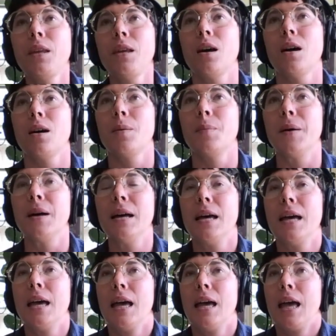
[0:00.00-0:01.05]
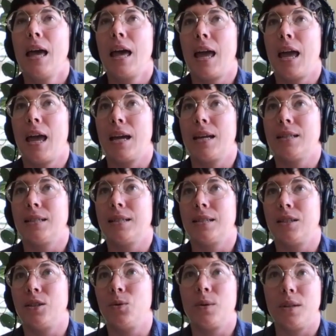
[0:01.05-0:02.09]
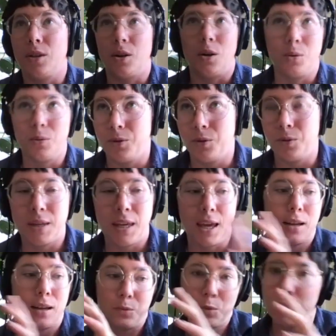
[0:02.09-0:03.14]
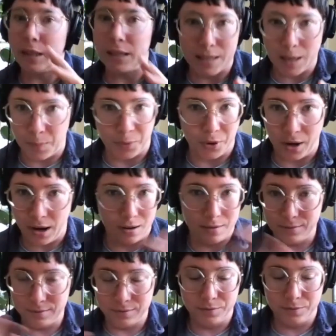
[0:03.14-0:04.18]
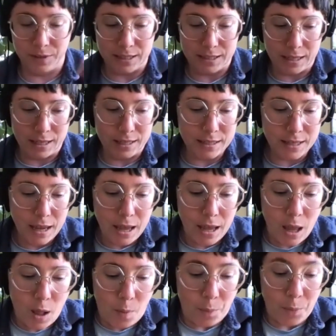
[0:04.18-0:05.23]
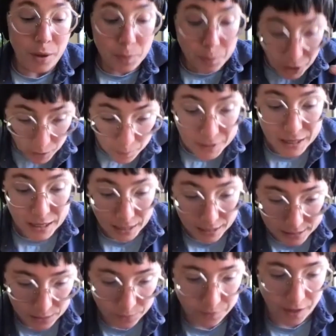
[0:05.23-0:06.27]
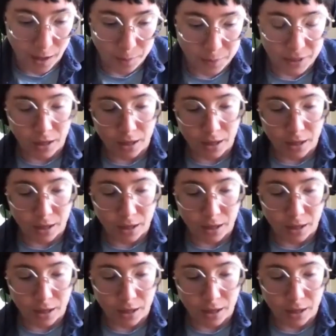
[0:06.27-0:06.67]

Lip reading: Um, and you can't really separate out these things, but in part because of that,